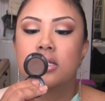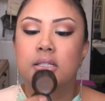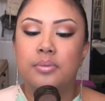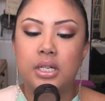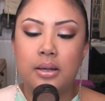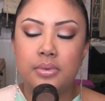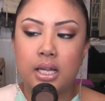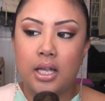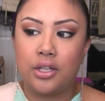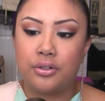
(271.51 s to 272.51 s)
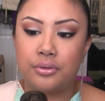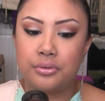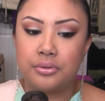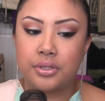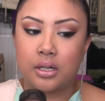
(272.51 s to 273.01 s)
Sometimes I
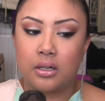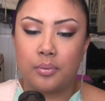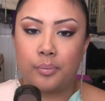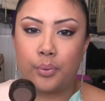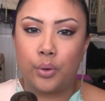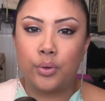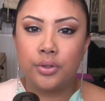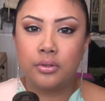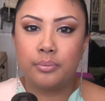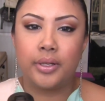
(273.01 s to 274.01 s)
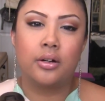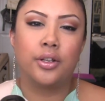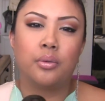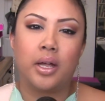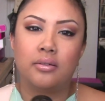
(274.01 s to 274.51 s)
use um, Brun, B R
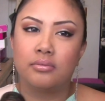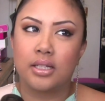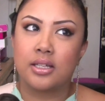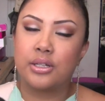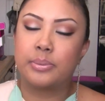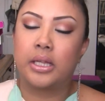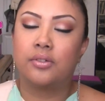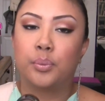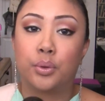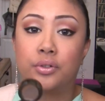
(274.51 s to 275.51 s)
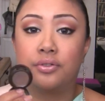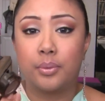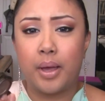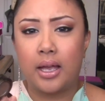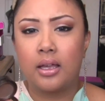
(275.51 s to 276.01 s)
U N, that's how you spell it, Brun
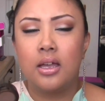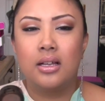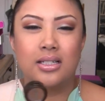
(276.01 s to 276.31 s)
from MAC.